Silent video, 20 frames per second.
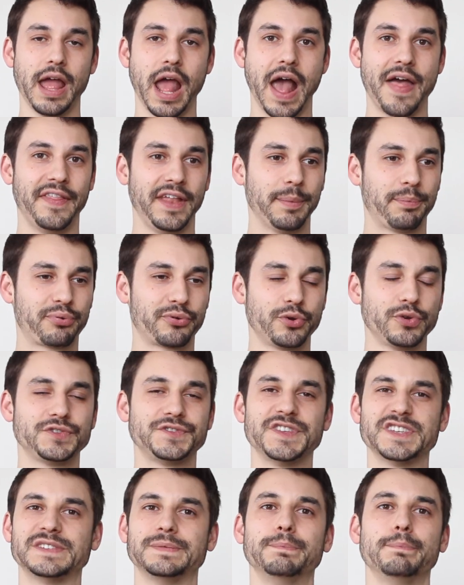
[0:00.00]
and then it
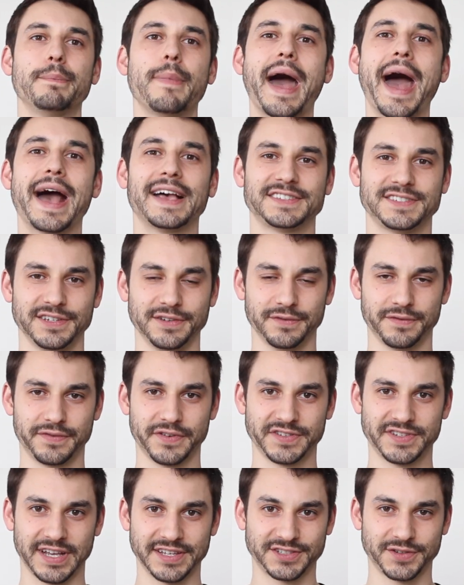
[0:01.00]
produced this massive
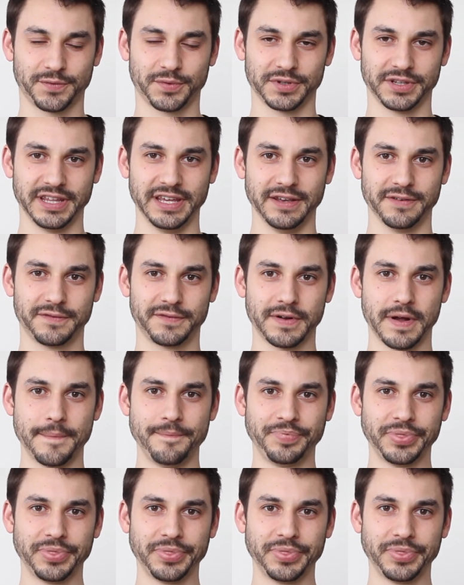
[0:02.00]
sense of relief.